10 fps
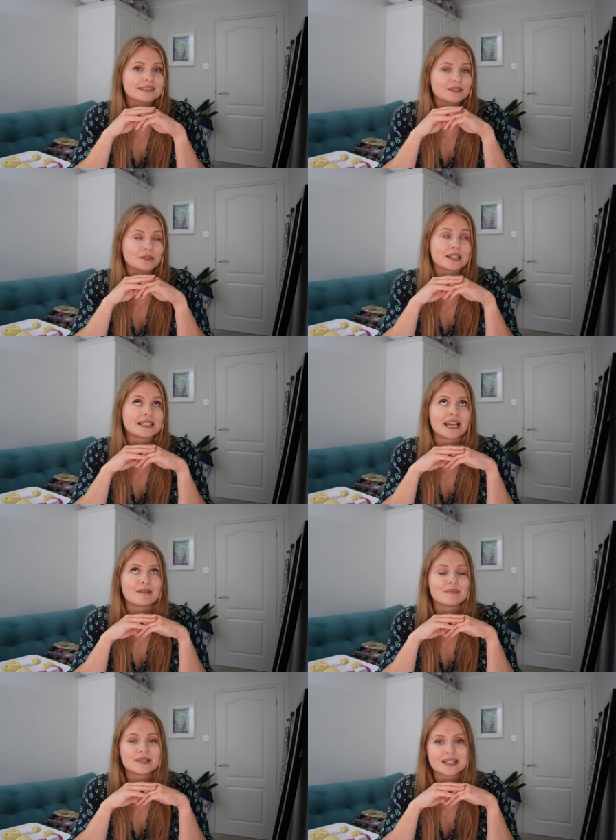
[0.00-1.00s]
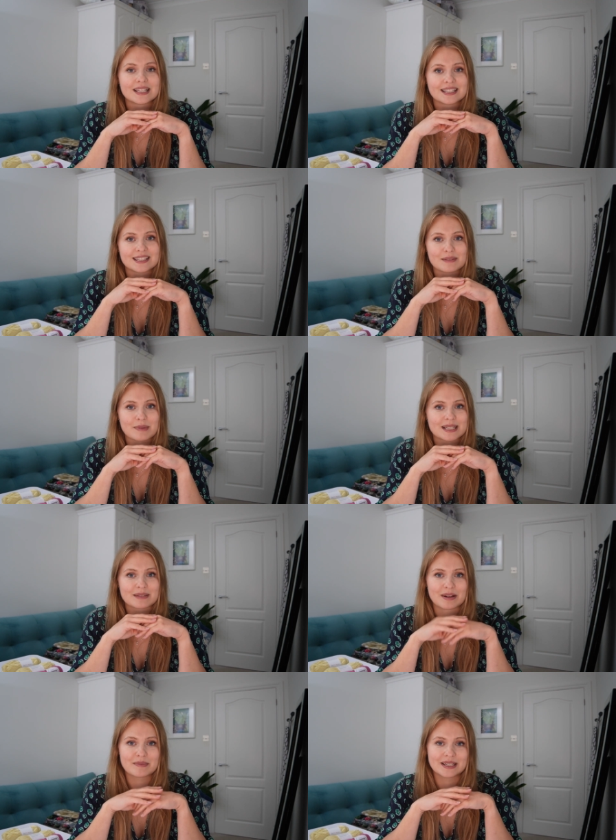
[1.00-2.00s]
or attempt to the best of
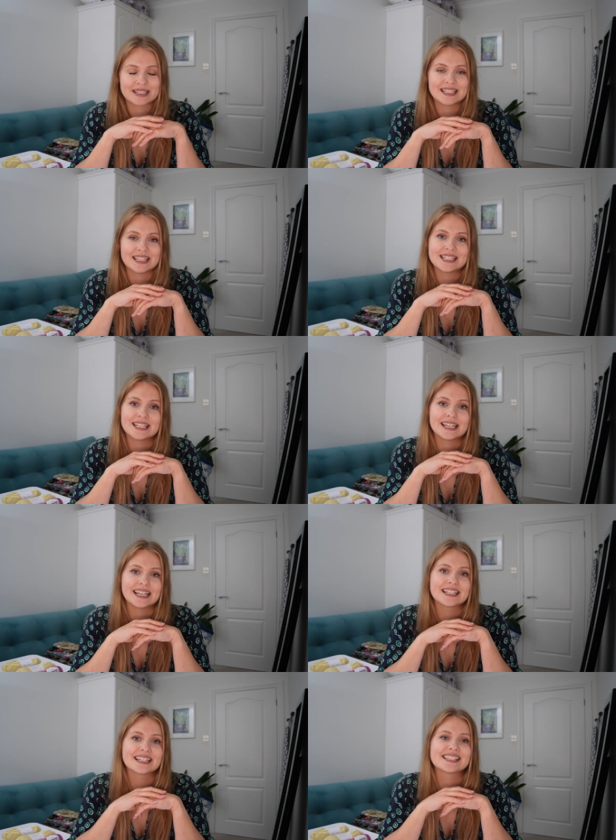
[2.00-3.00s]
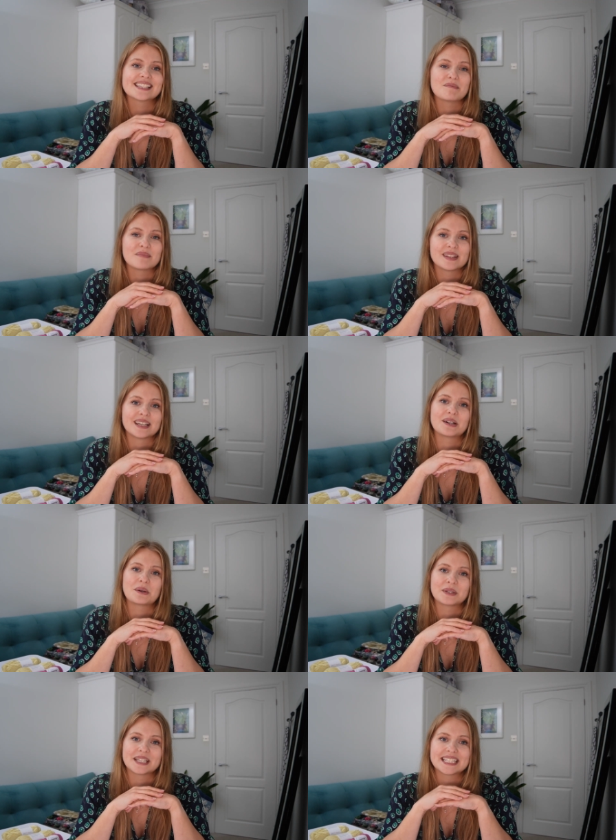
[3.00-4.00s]
my ability to knit something
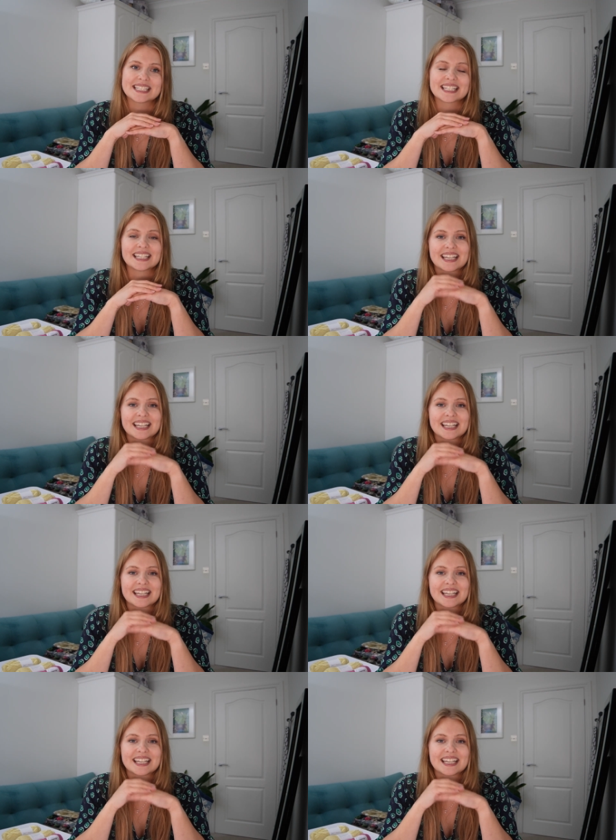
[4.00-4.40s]
on it.